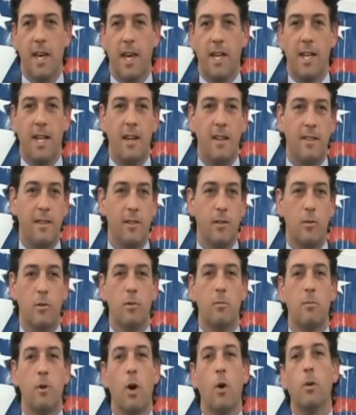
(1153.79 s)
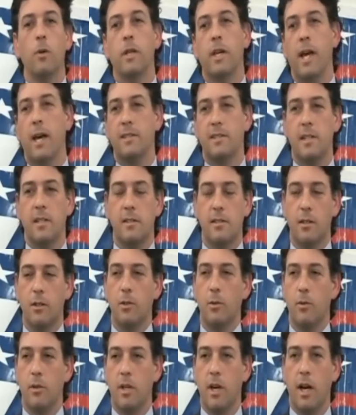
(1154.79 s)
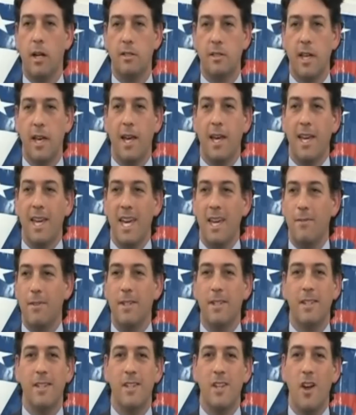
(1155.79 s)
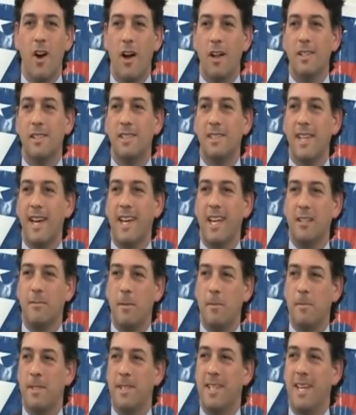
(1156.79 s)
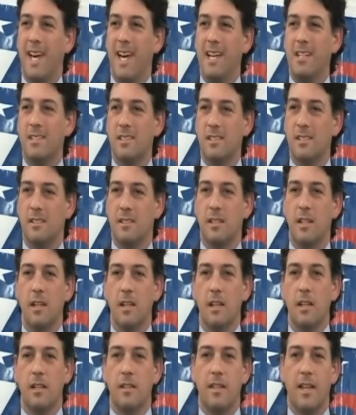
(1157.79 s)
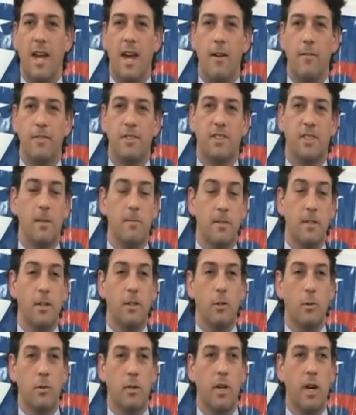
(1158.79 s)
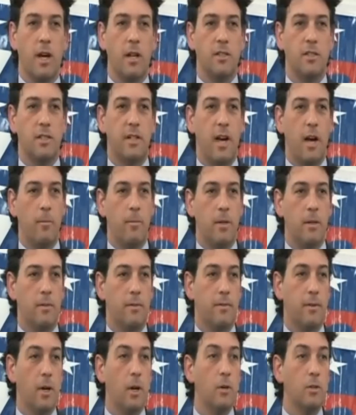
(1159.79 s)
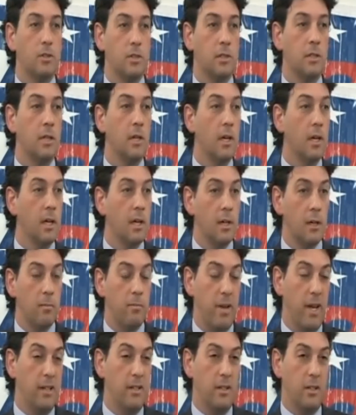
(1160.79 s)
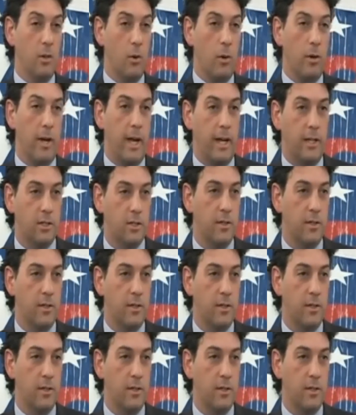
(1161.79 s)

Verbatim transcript: and anything that remotely has anything to do with guns, even non-Second Amendment cases that have something to do with guns are now being frozen pending Nordyke.